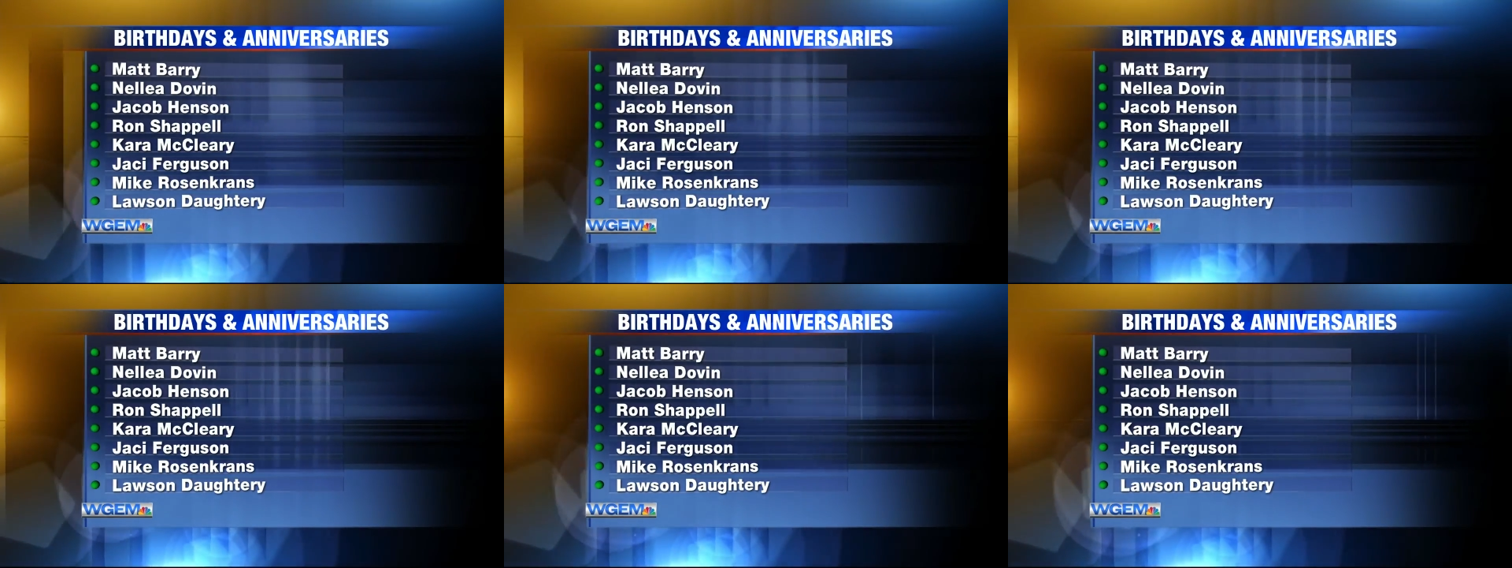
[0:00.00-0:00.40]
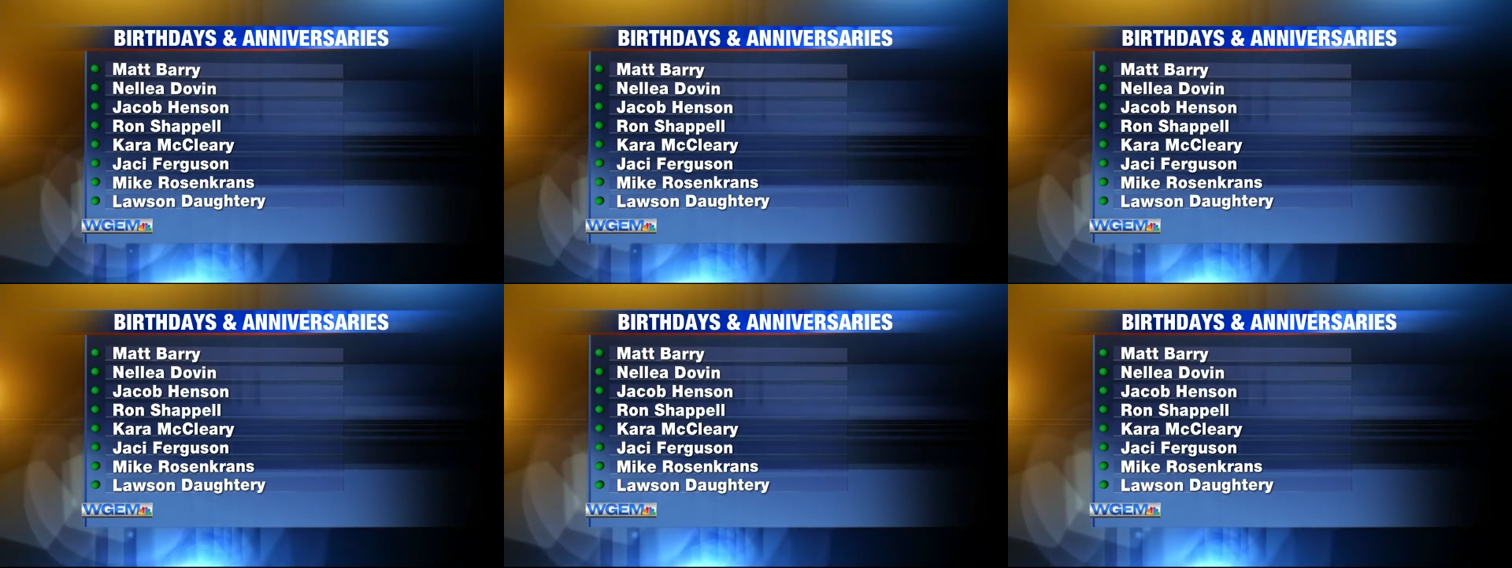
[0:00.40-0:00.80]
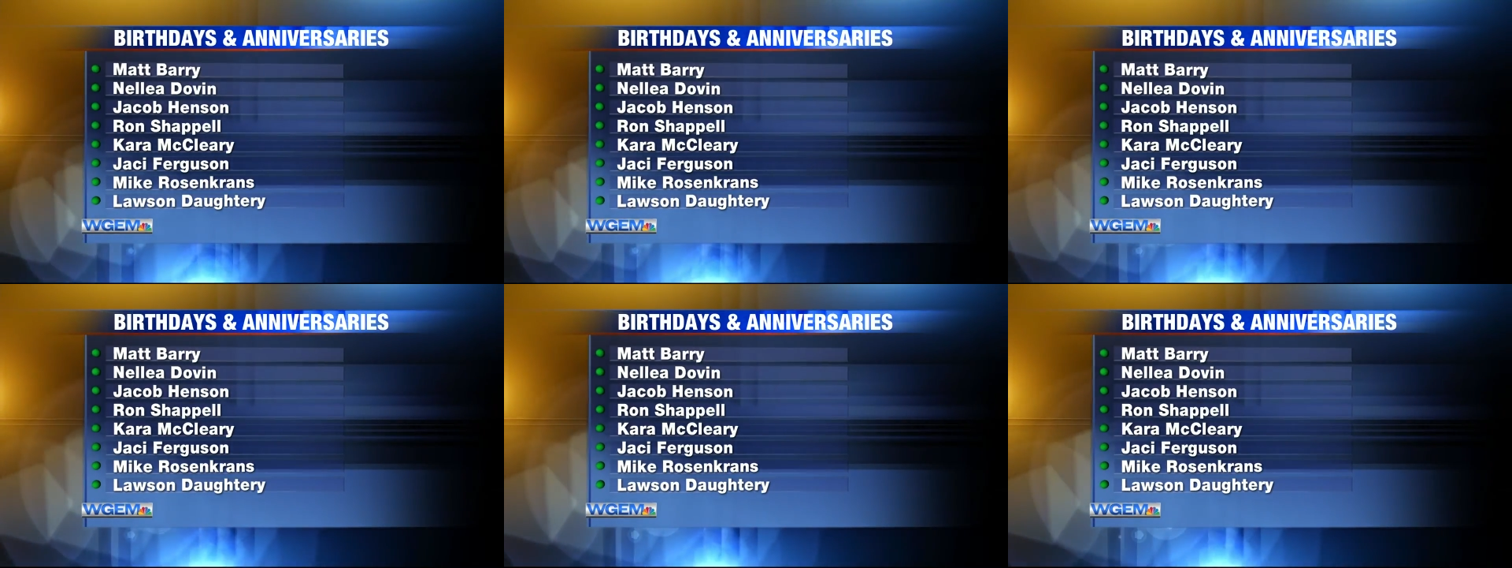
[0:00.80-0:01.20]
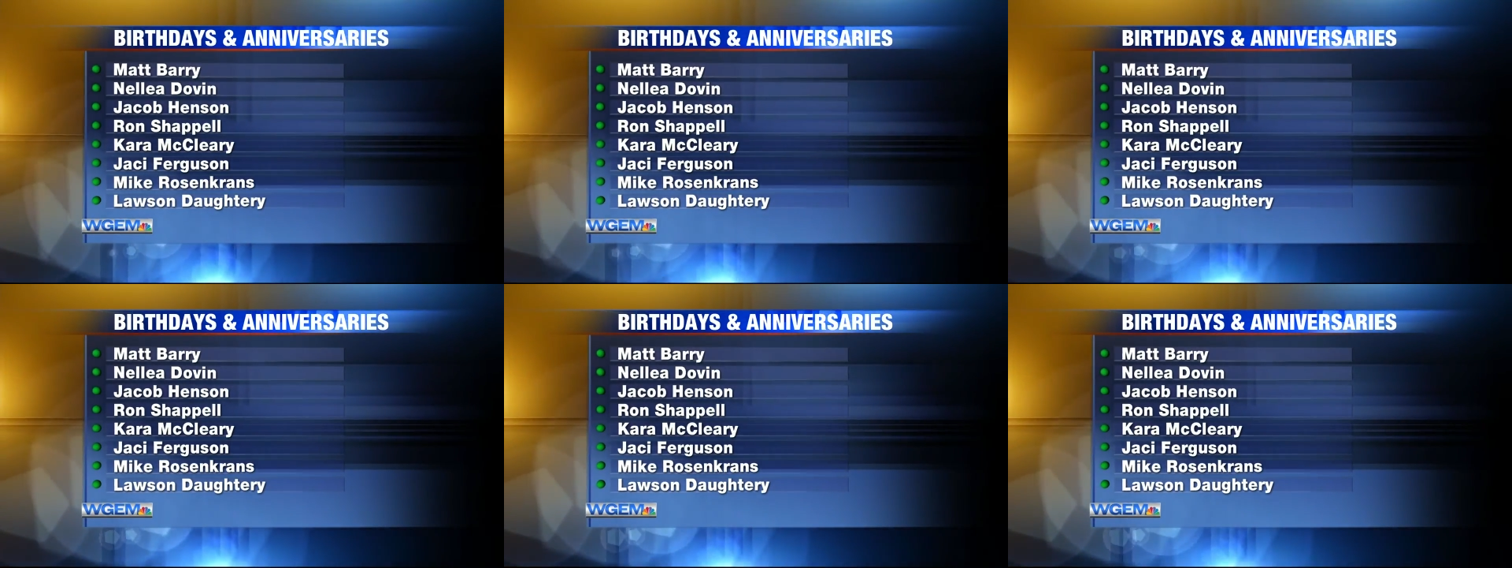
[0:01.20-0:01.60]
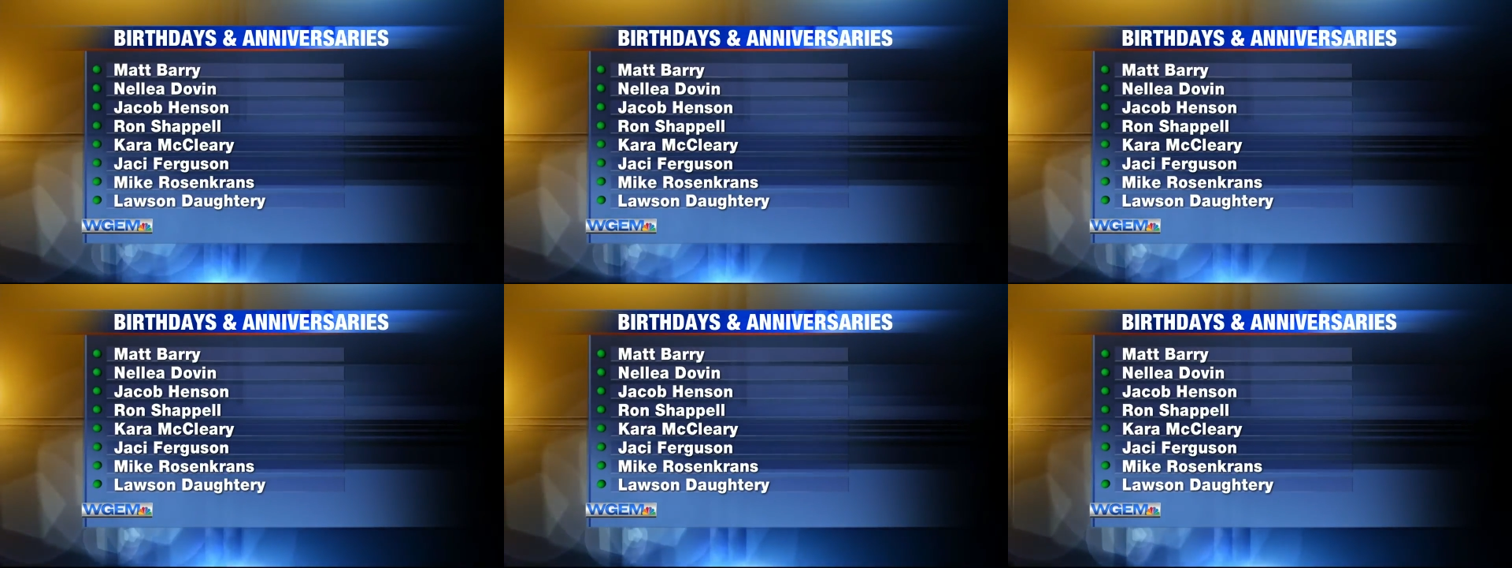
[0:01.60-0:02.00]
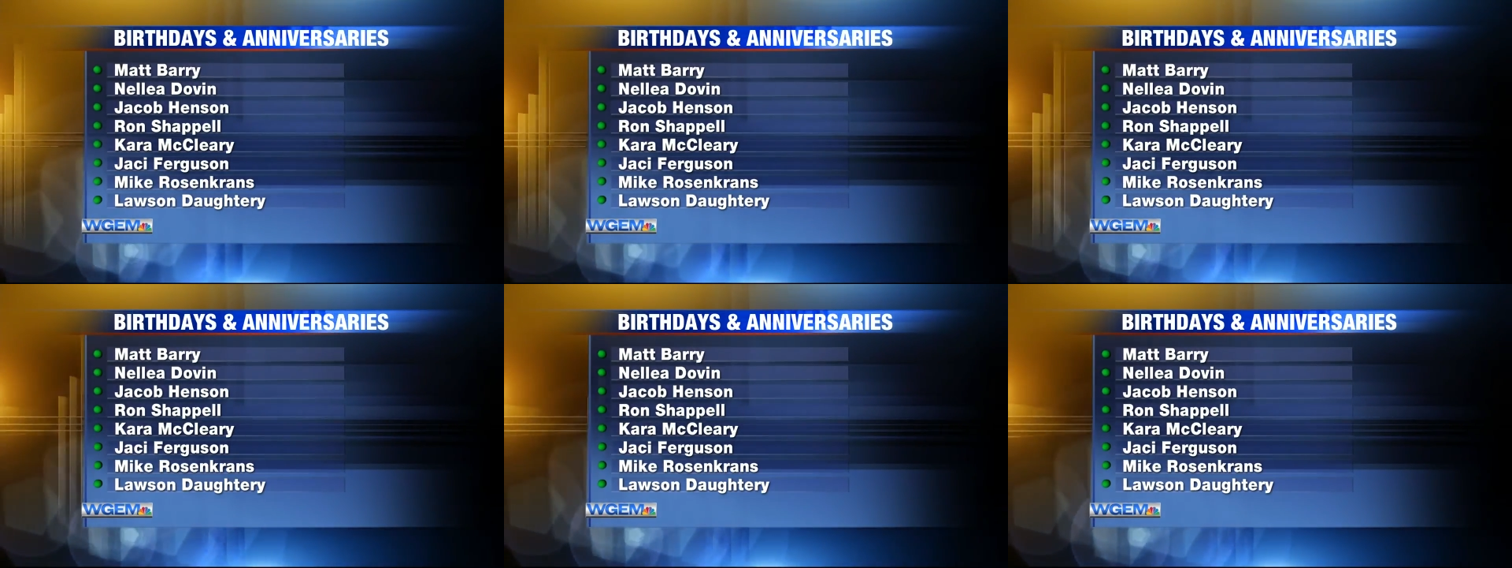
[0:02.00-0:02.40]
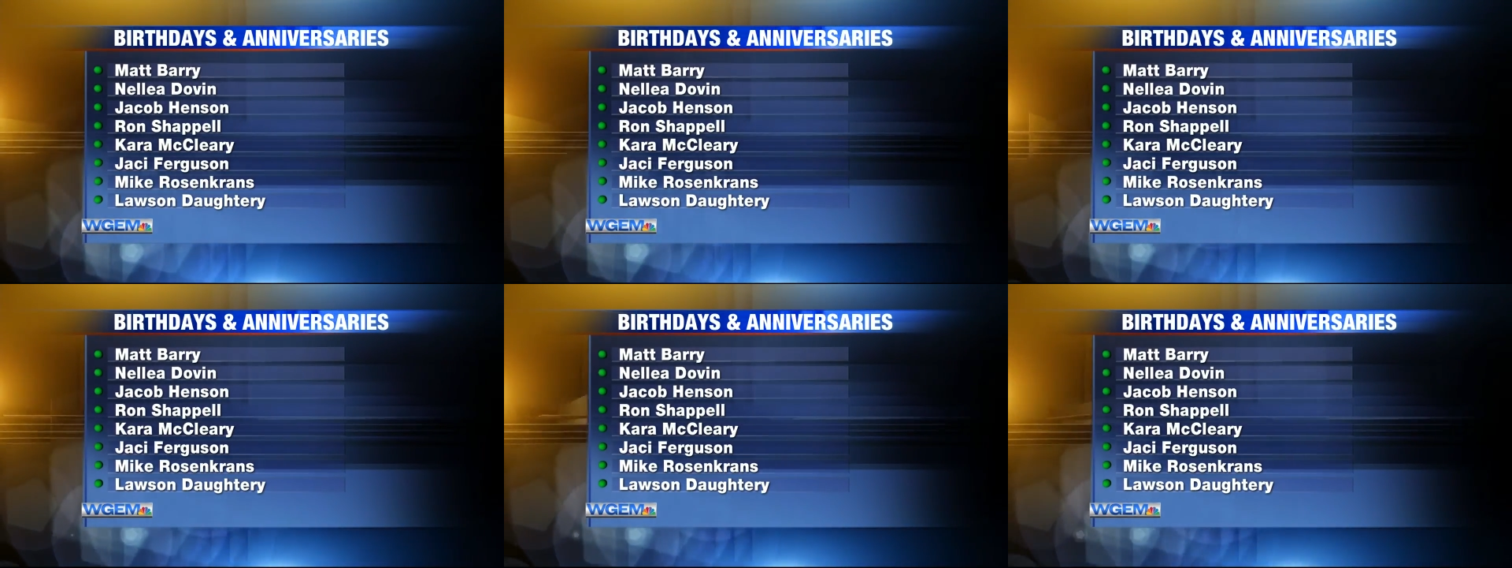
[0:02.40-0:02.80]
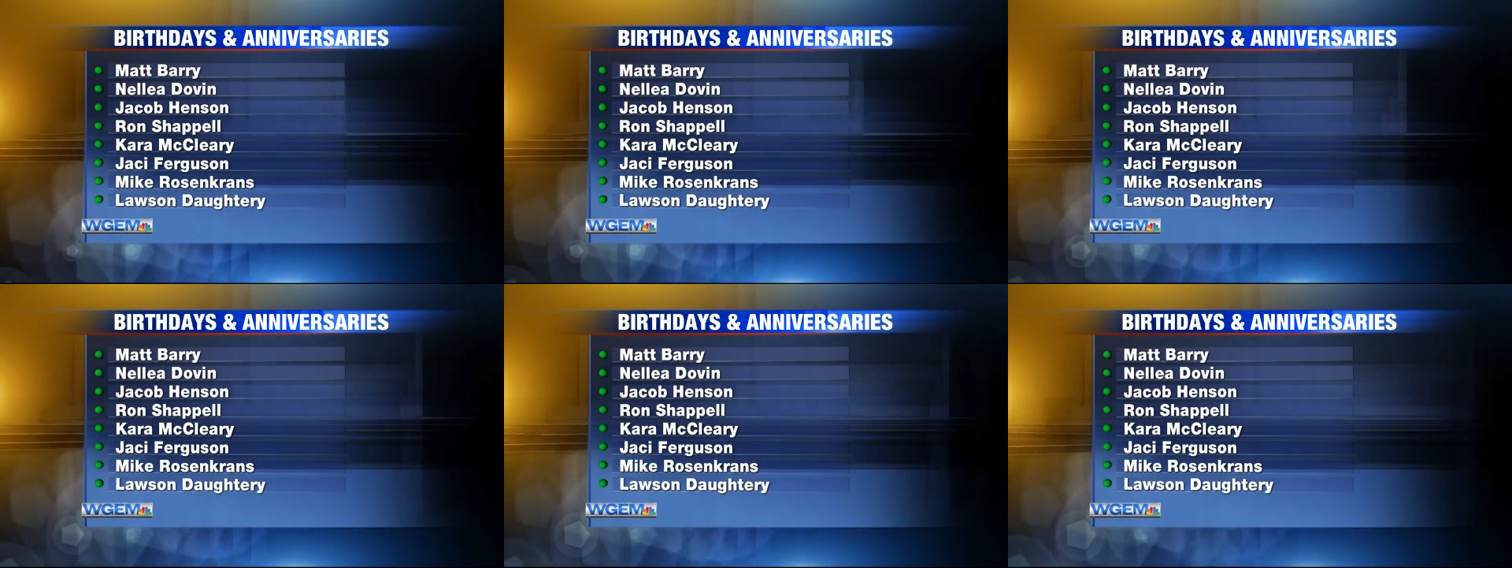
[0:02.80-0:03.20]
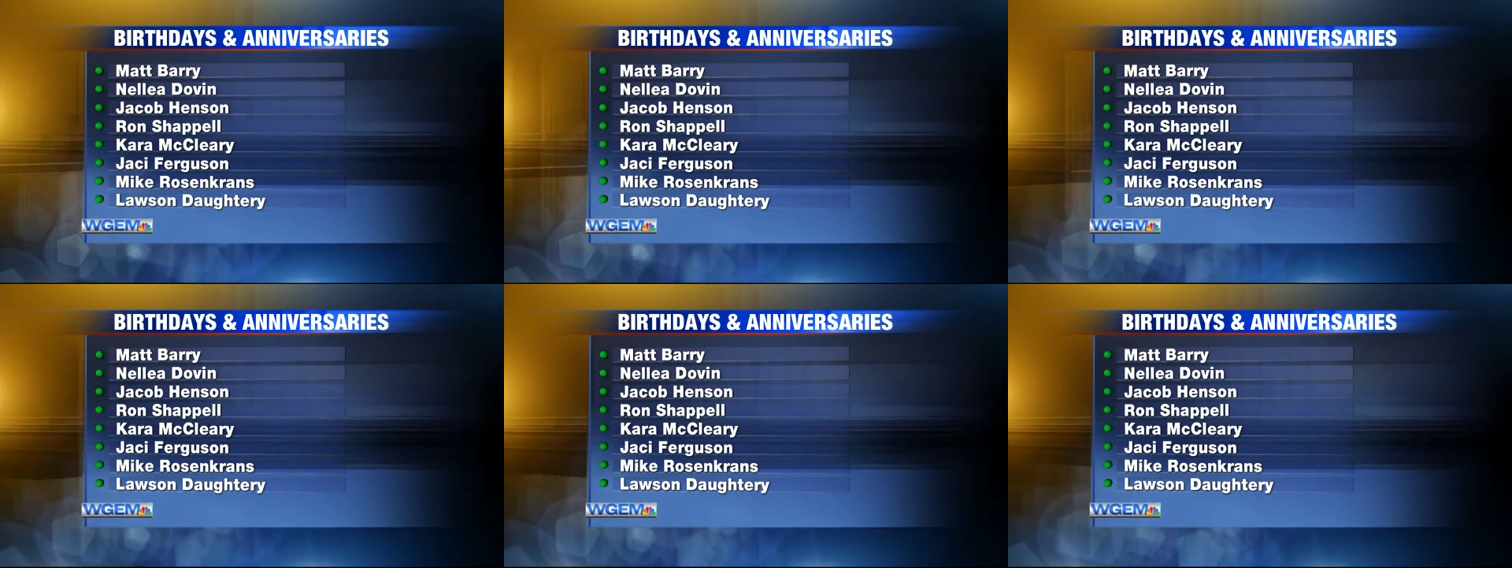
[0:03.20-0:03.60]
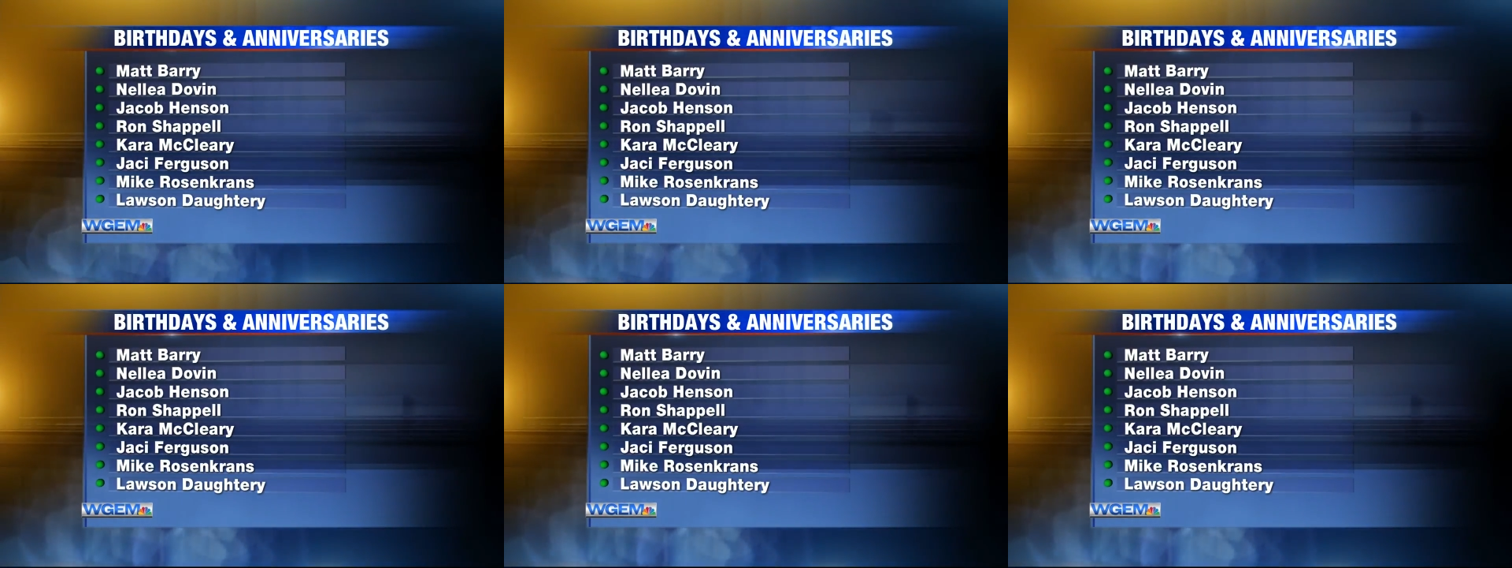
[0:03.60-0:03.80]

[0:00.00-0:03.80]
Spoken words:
[unreadable: no face in view]